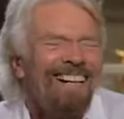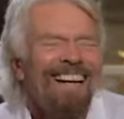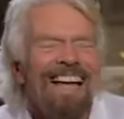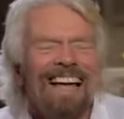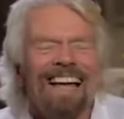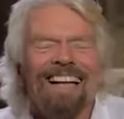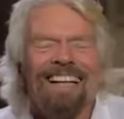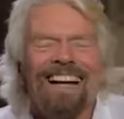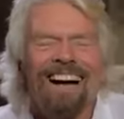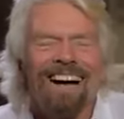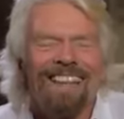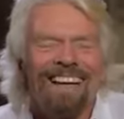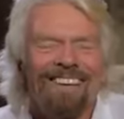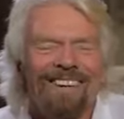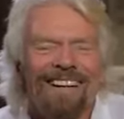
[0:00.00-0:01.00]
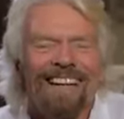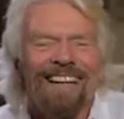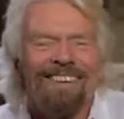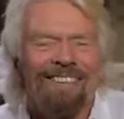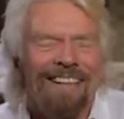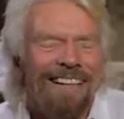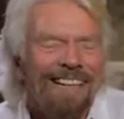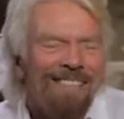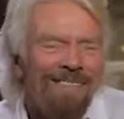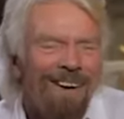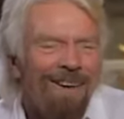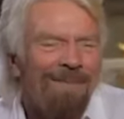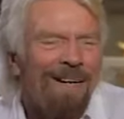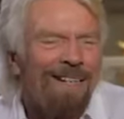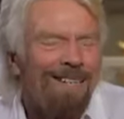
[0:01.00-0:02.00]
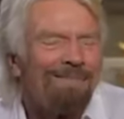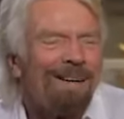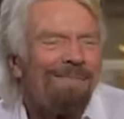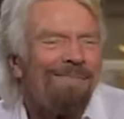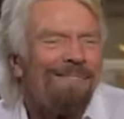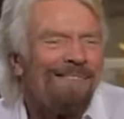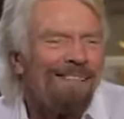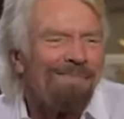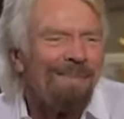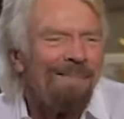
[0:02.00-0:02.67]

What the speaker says: No, I think Ricky's very much a mum